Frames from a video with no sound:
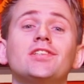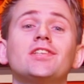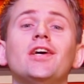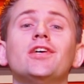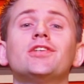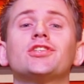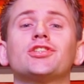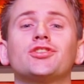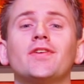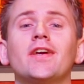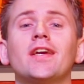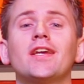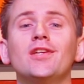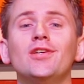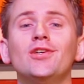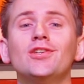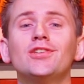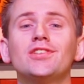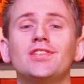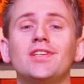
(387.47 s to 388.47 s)
is how this trick
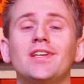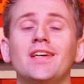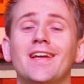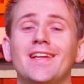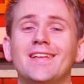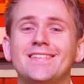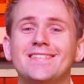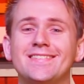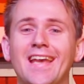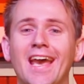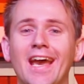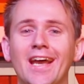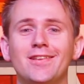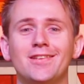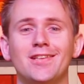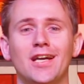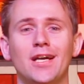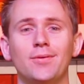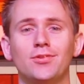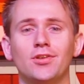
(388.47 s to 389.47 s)
looks 10
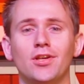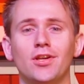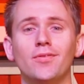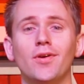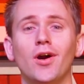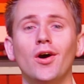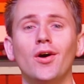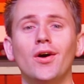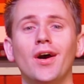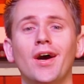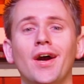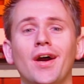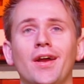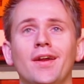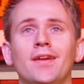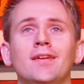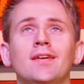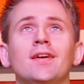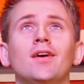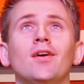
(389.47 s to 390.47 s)
times in a row.
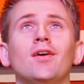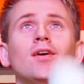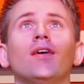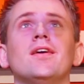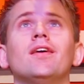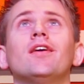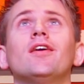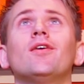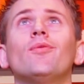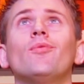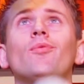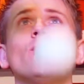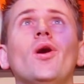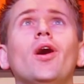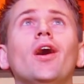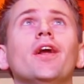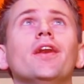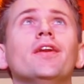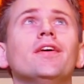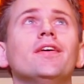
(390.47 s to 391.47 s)

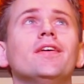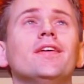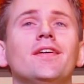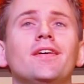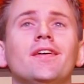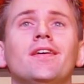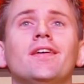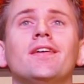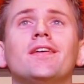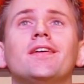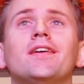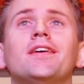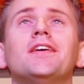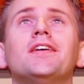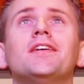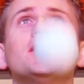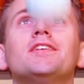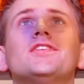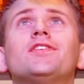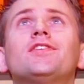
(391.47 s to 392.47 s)
1,
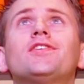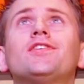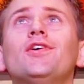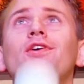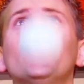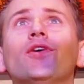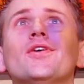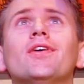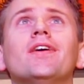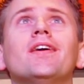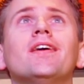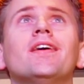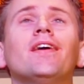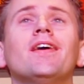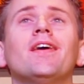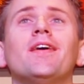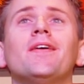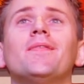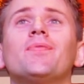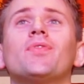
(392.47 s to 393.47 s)
2,
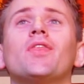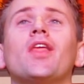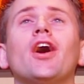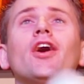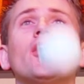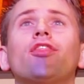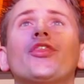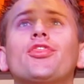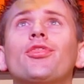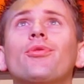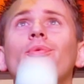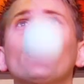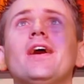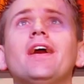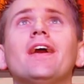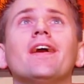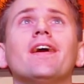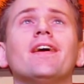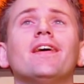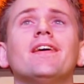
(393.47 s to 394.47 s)

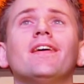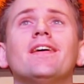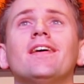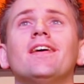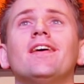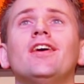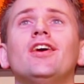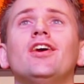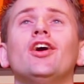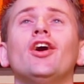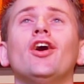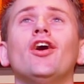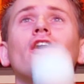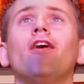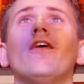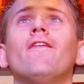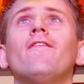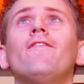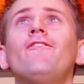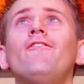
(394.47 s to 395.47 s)
3,
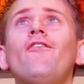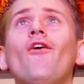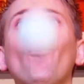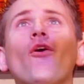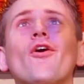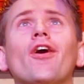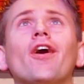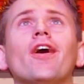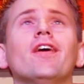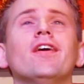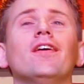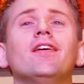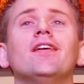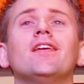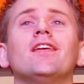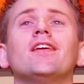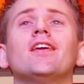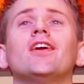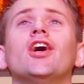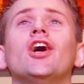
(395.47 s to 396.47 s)
4,
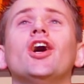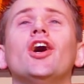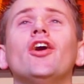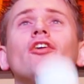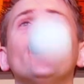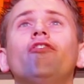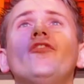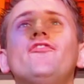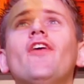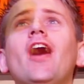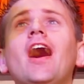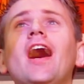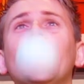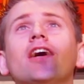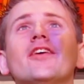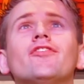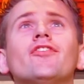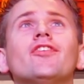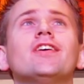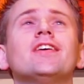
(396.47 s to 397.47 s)

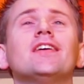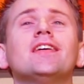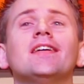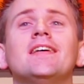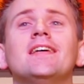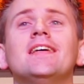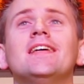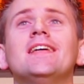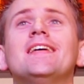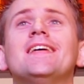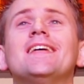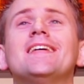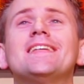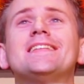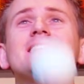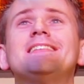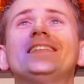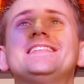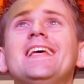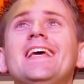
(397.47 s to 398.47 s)
5,
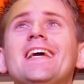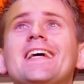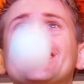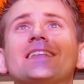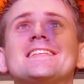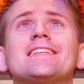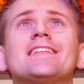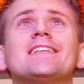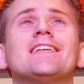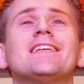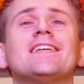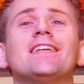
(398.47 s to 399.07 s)
6,